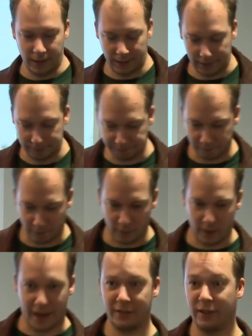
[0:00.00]
Um,
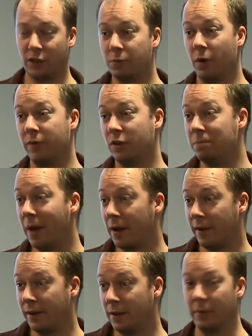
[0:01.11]
XHProf is better
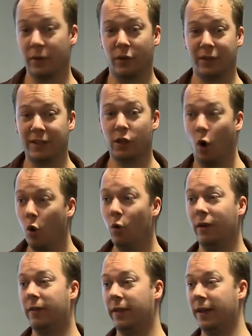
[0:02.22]
at it because its
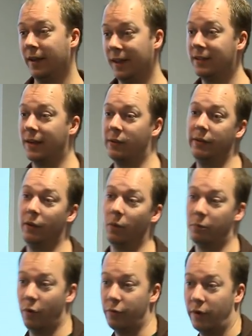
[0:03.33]
only thing is actually
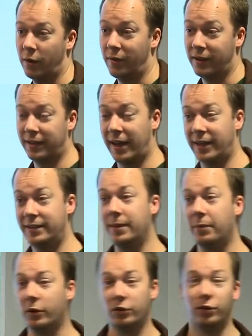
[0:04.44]
doing profiling, whereas
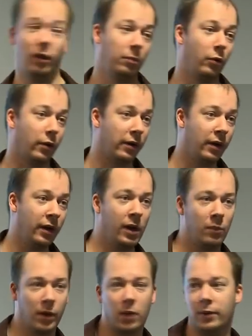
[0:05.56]
XDebug does a lot more.
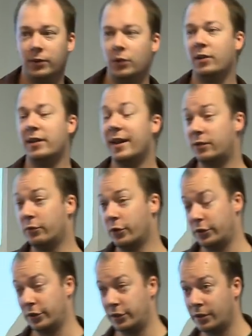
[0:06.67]
What I want to do in the next
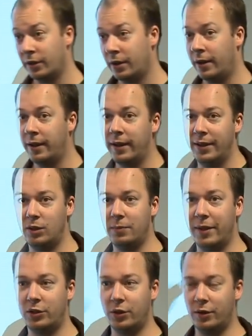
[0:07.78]
versions is to
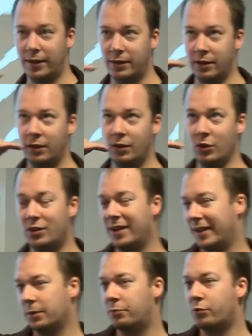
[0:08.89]
make sure that you
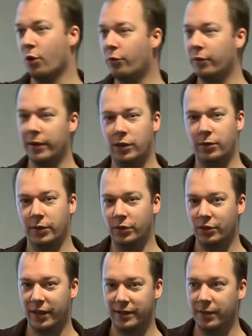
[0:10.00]
select a profile that you want to
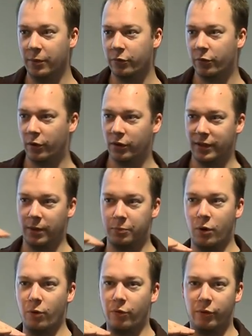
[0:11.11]
use XDebug for. You set a
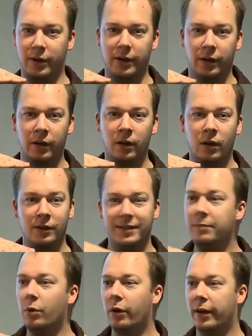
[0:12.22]
profile for either
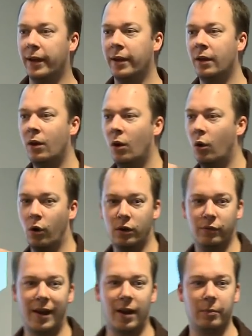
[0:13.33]
debugging or
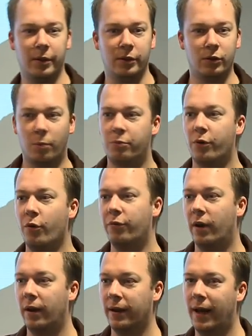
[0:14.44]
development or
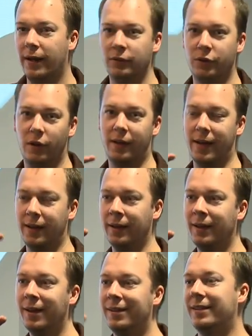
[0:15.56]
profiling, and so I can
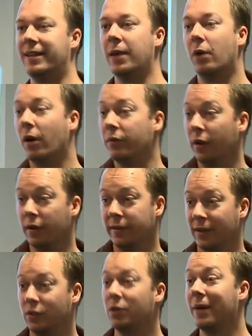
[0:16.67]
disable all the other
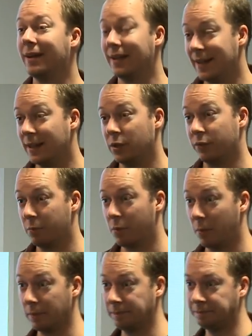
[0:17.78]
things to make it less of a
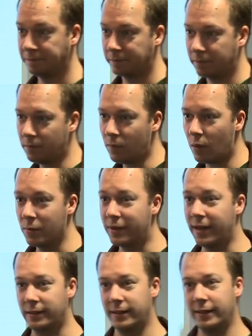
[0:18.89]
problem. But
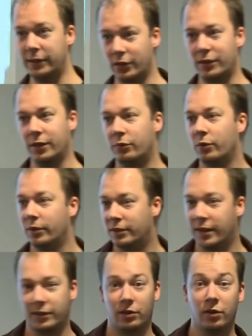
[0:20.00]
yes, it does influence
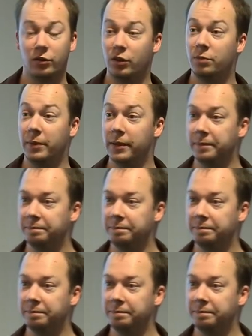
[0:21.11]
the execution speed.